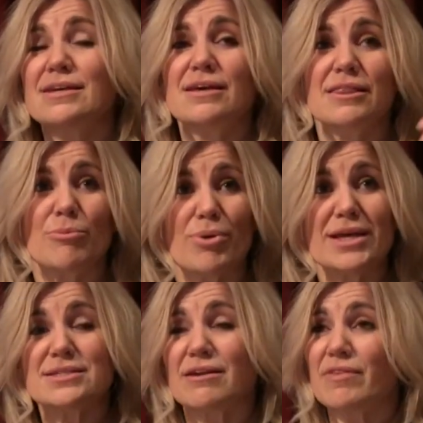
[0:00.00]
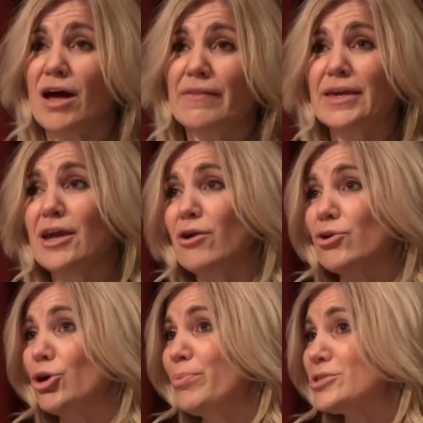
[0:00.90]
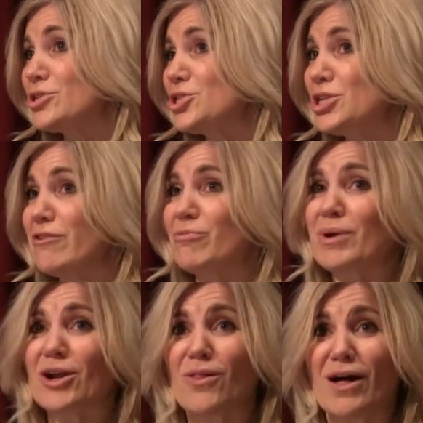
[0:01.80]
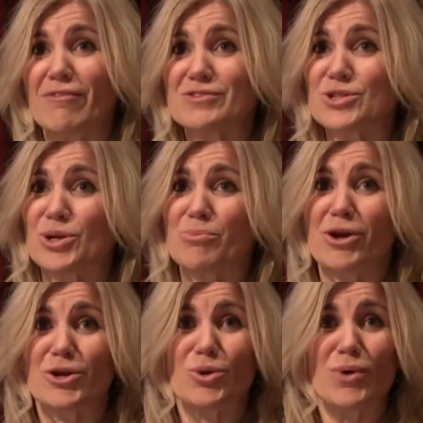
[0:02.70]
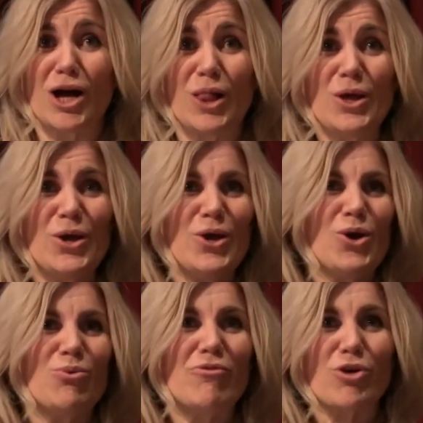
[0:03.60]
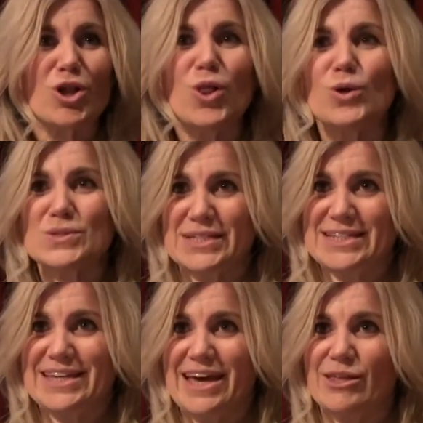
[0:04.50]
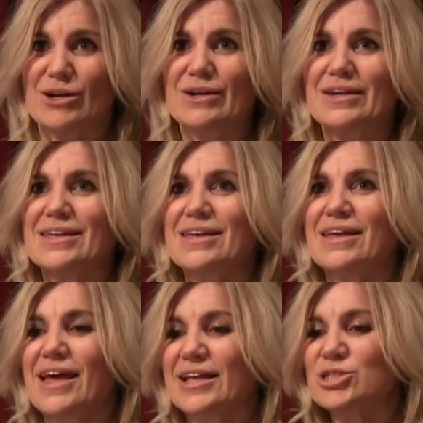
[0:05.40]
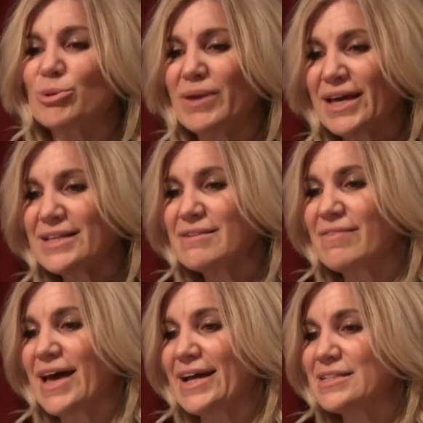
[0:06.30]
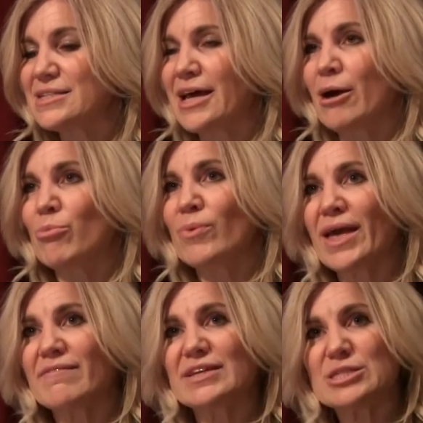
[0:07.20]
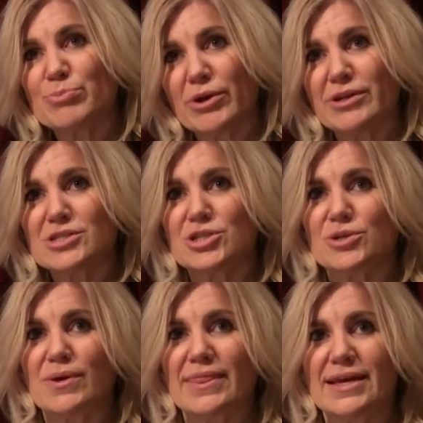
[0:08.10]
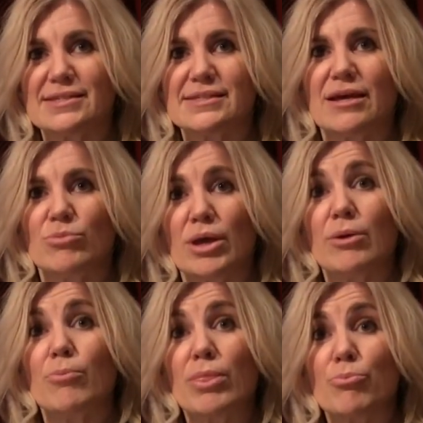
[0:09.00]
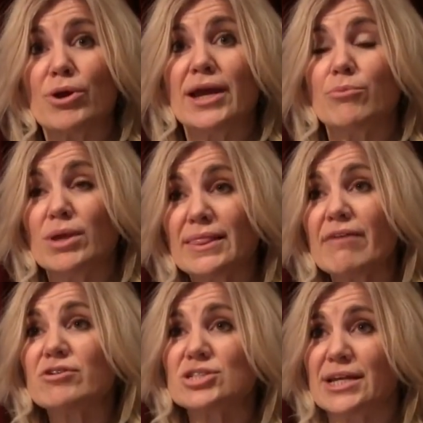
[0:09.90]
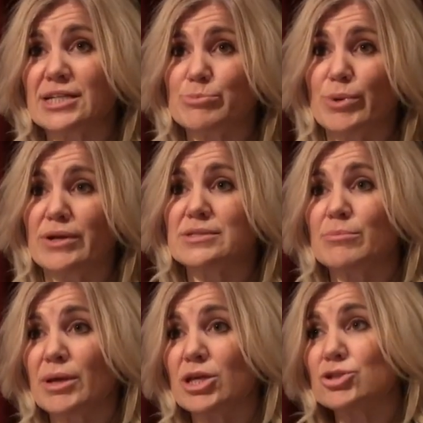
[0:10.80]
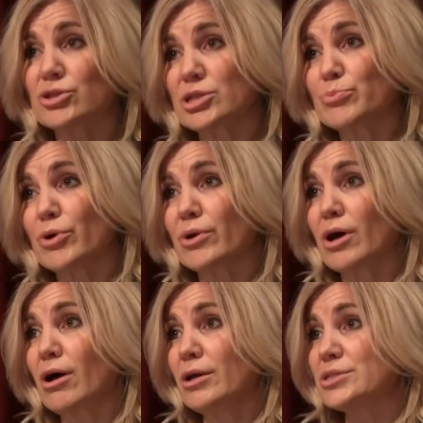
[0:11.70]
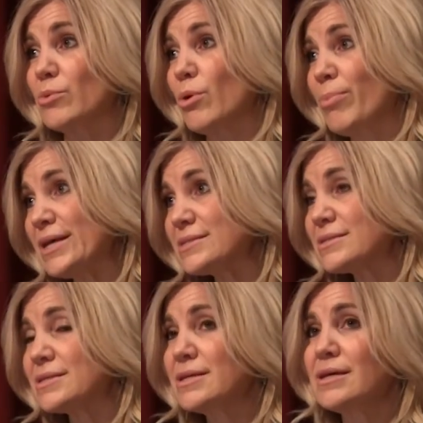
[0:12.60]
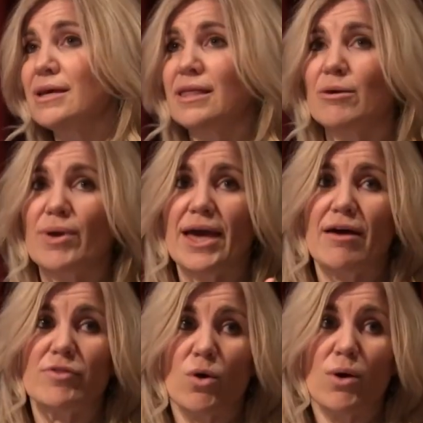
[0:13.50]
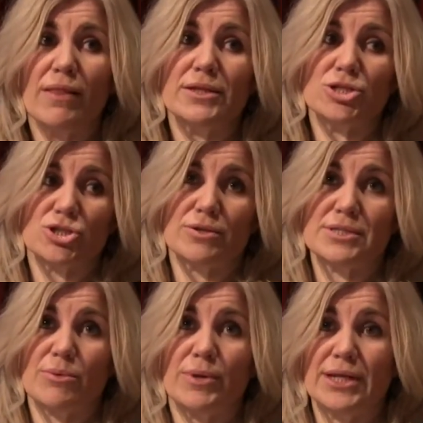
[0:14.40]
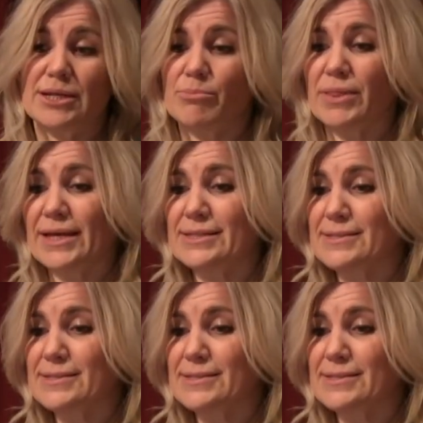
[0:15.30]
The president of the online care group is our chief medical officer at American Well. We work closely together. And so because of that, we have experience in doing this, and we leverage that experience in making sure these protocols are robust and that we have the quality assurance that we need in place.